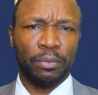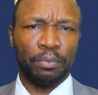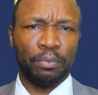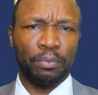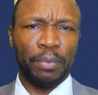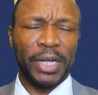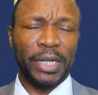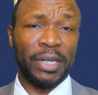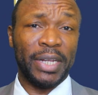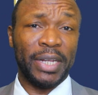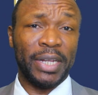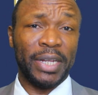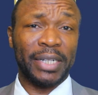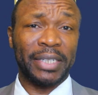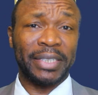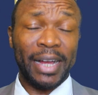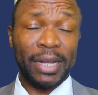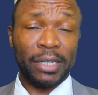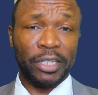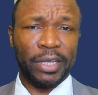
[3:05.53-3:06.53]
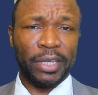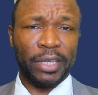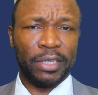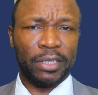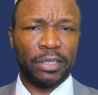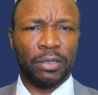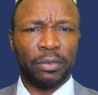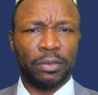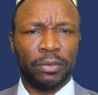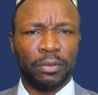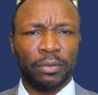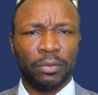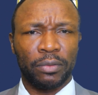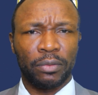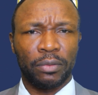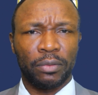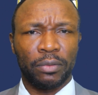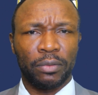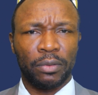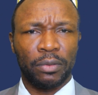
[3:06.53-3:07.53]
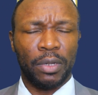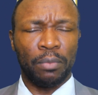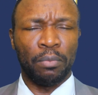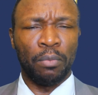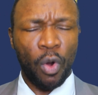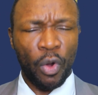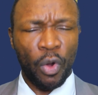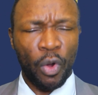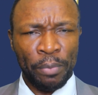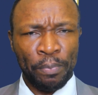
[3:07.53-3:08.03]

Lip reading: but in their tactics, and more